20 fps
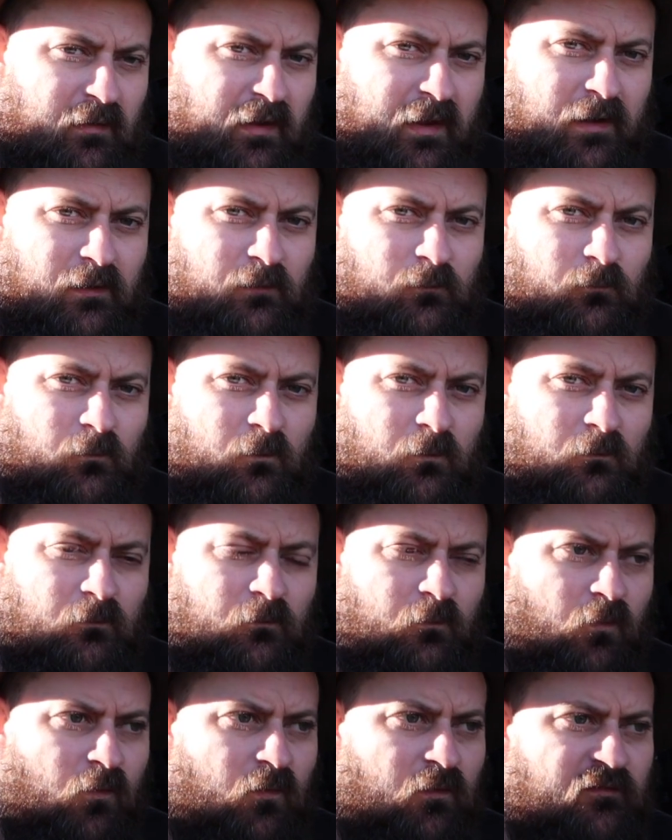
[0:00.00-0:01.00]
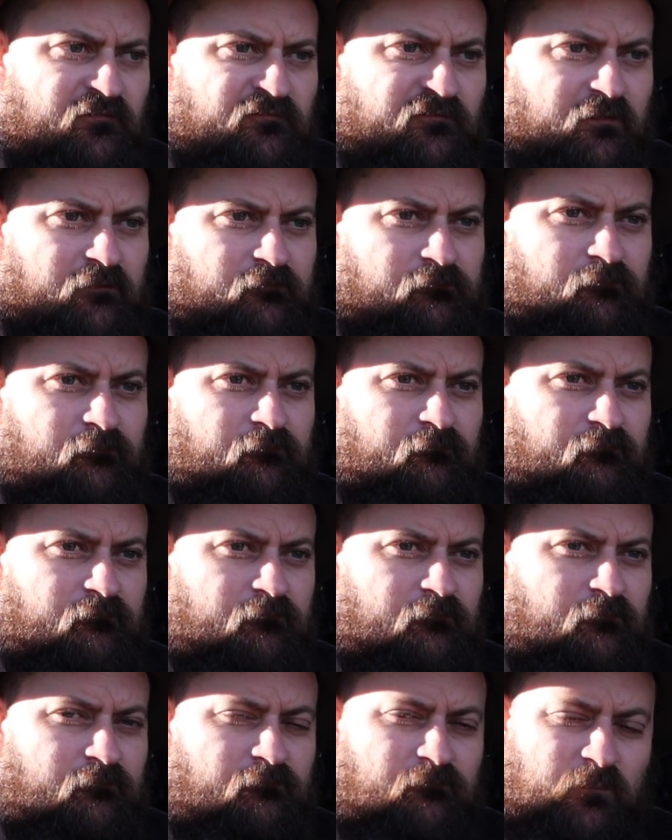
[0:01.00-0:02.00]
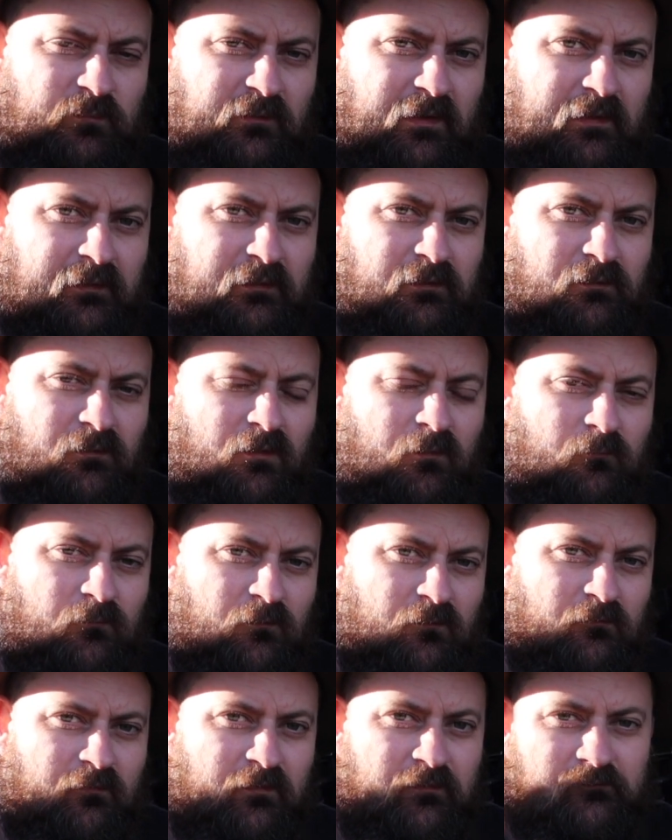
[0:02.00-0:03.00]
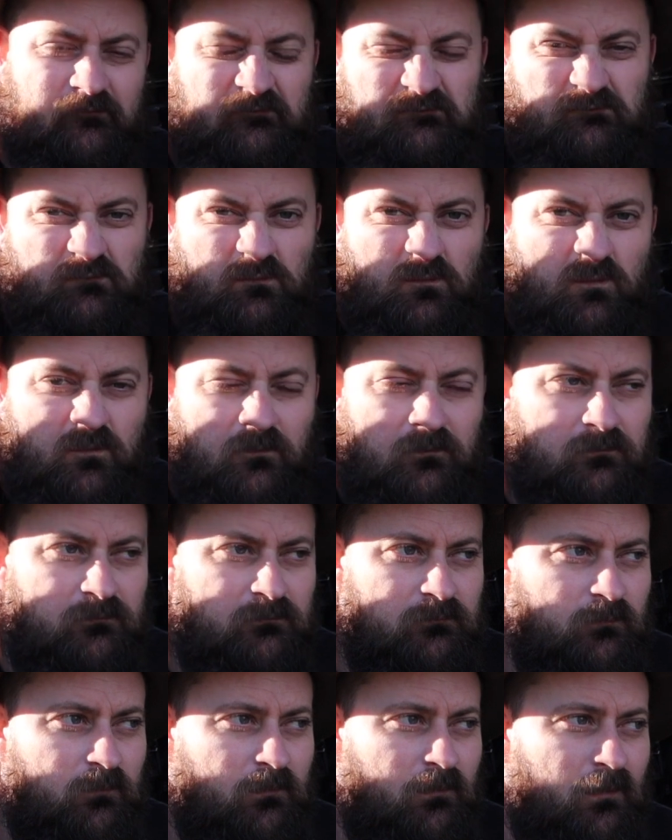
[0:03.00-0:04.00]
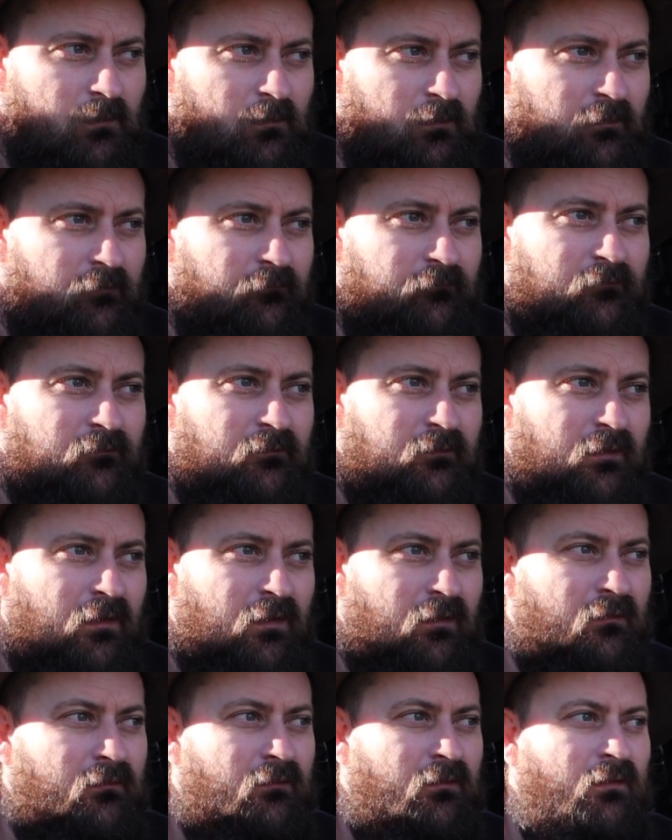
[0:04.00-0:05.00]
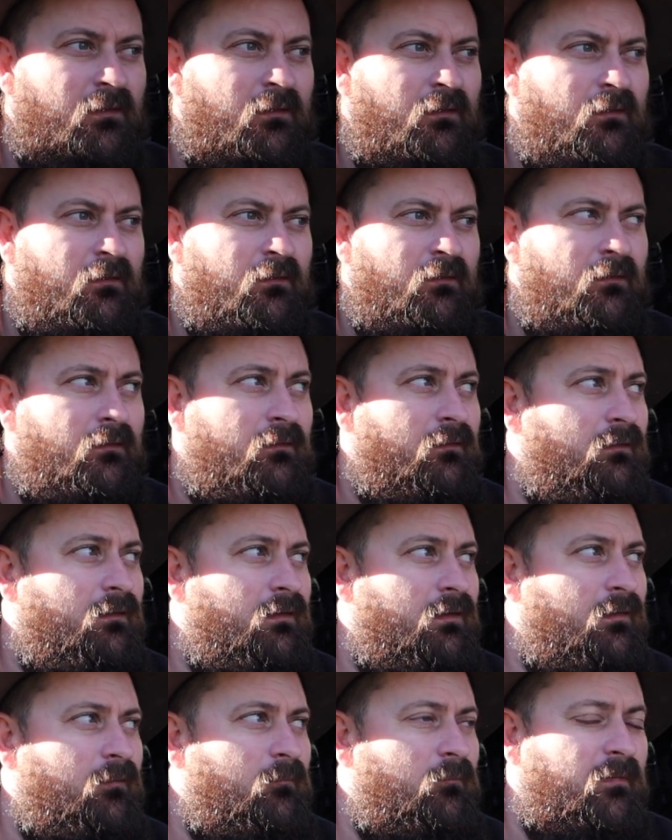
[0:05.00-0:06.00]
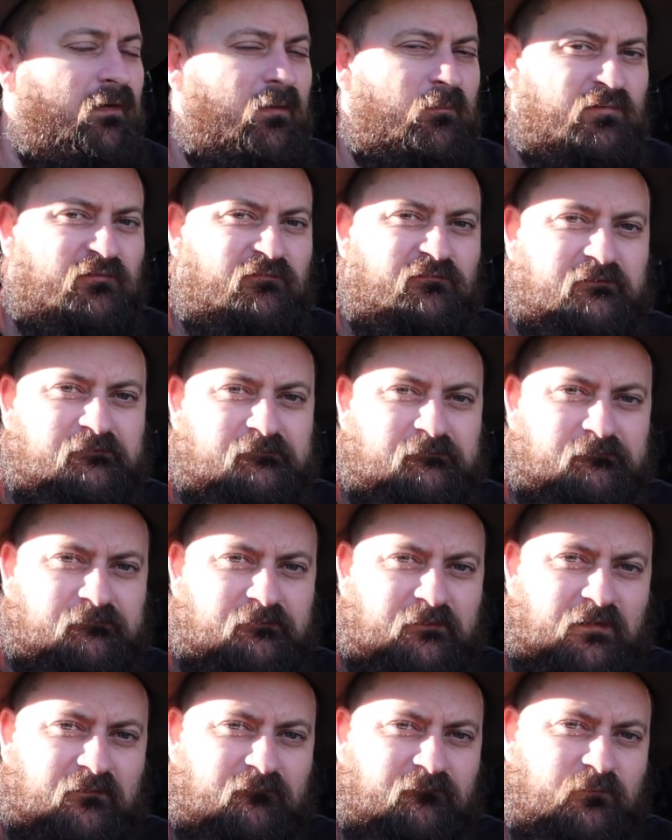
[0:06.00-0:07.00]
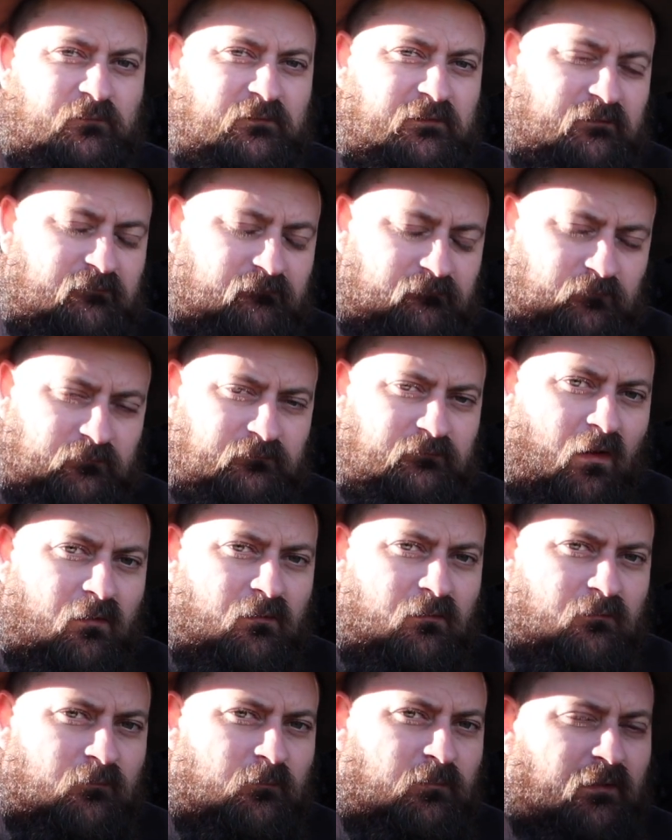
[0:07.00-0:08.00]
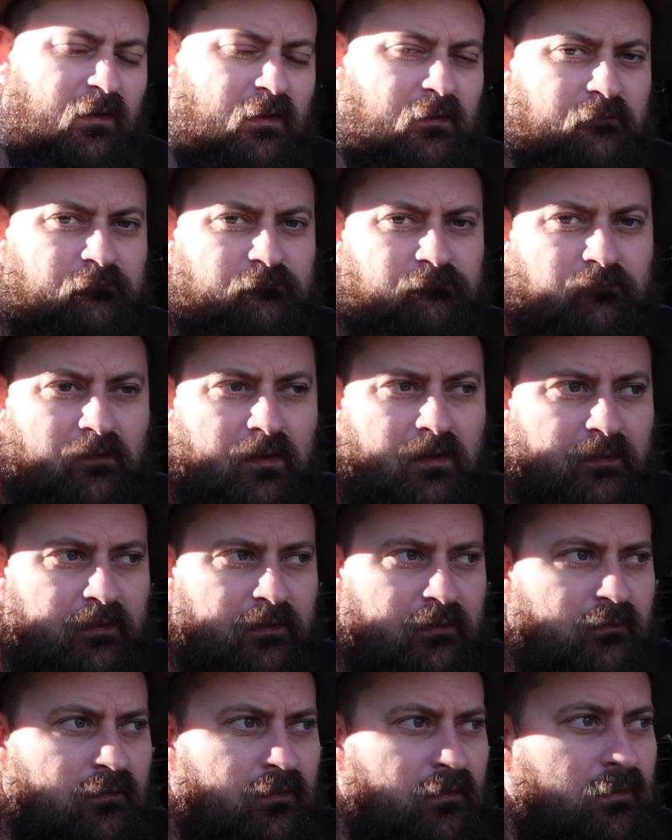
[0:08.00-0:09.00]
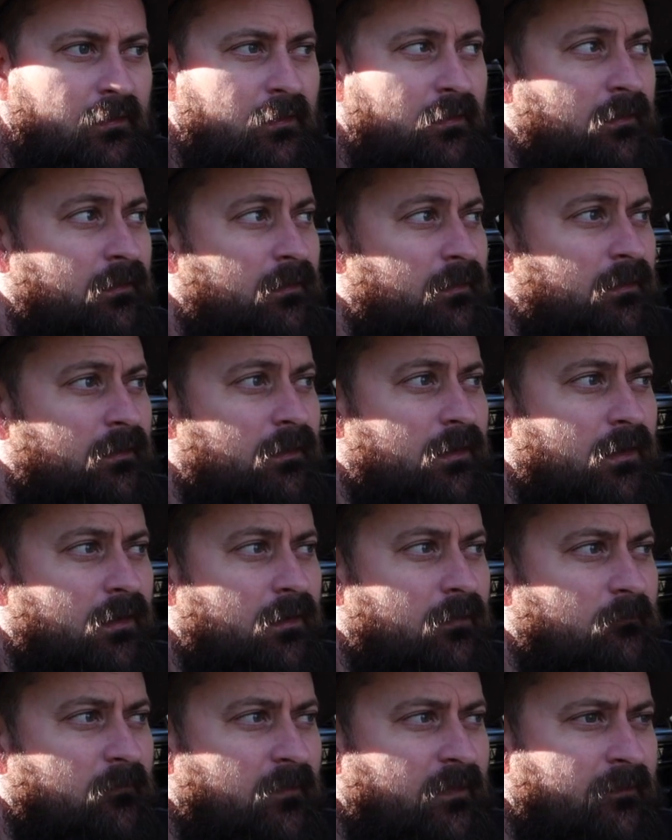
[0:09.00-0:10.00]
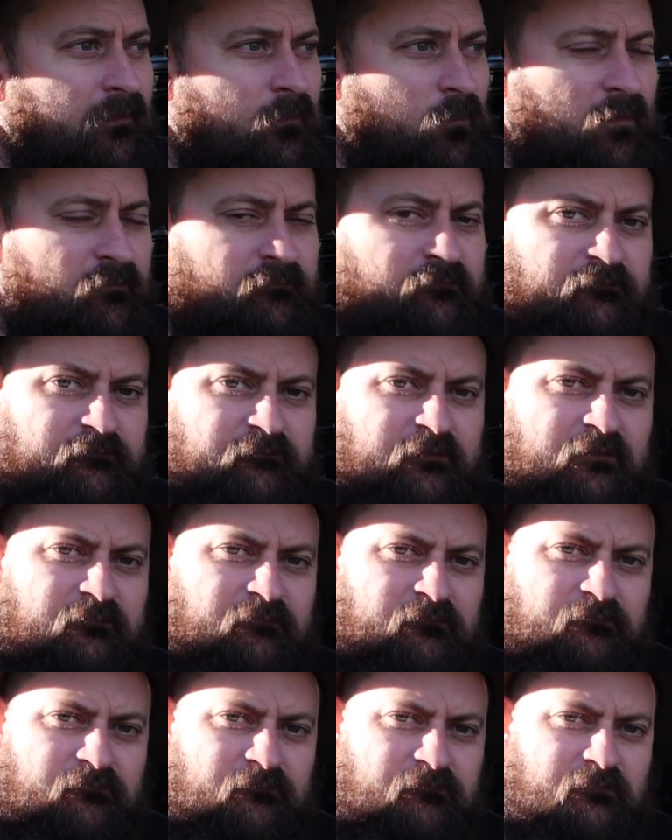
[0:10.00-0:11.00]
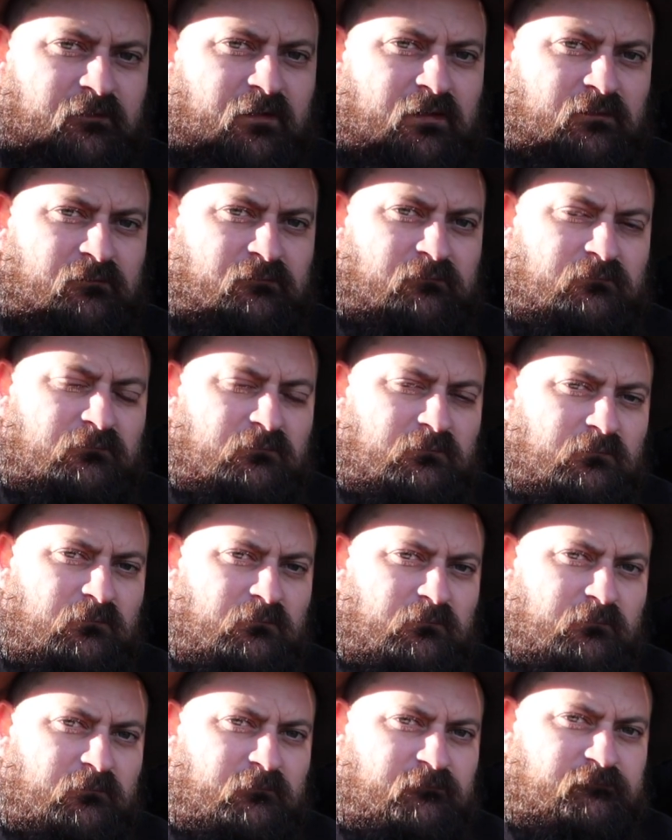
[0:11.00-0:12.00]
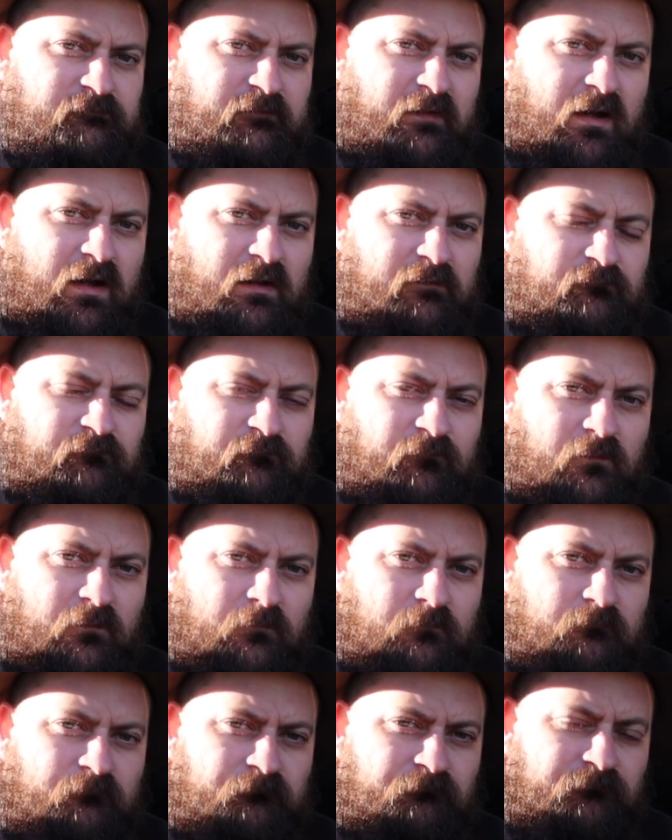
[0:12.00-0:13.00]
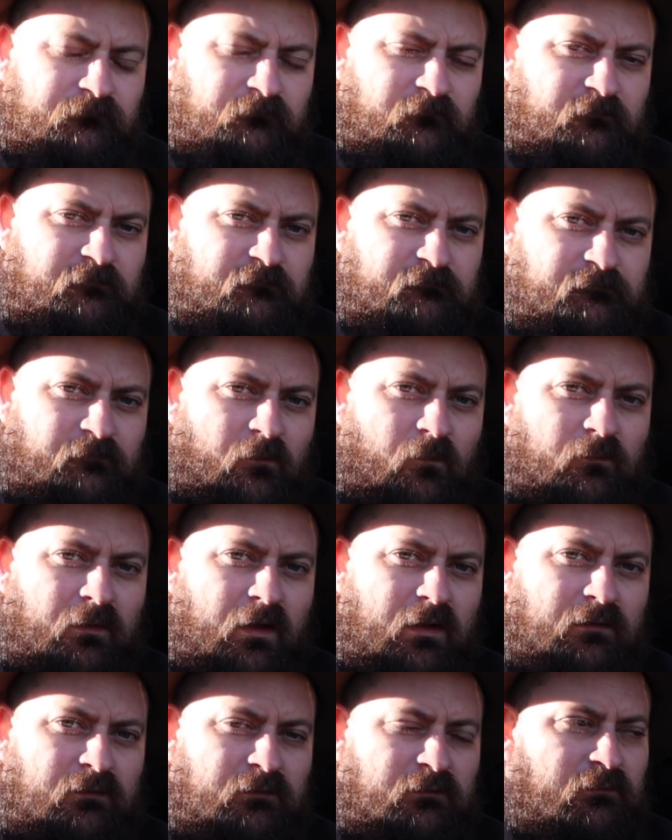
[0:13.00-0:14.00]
panel on, or if I choose to use a blanket, I'm not really sure what I'm going to do yet, but provision's there for me to just plug it straight in, and then once it senses it's getting charge from solar,